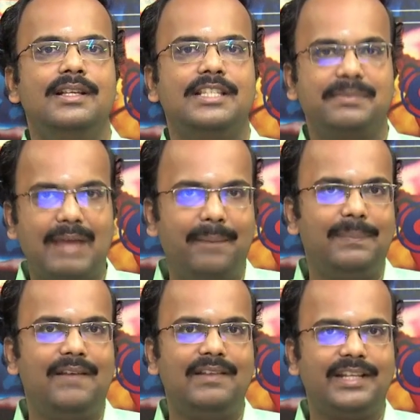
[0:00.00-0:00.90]

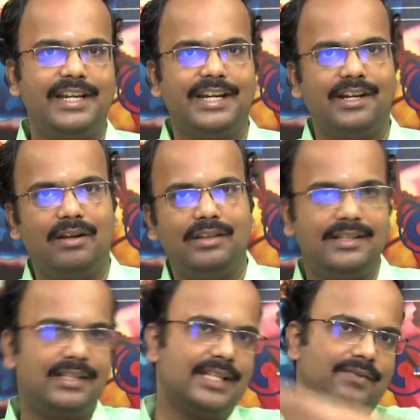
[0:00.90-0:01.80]
SMAP level 3 data all
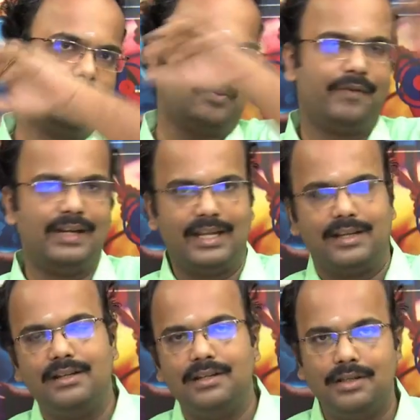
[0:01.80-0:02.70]
these things will provide like
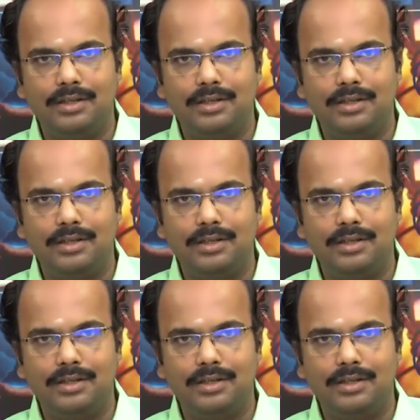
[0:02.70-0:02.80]
a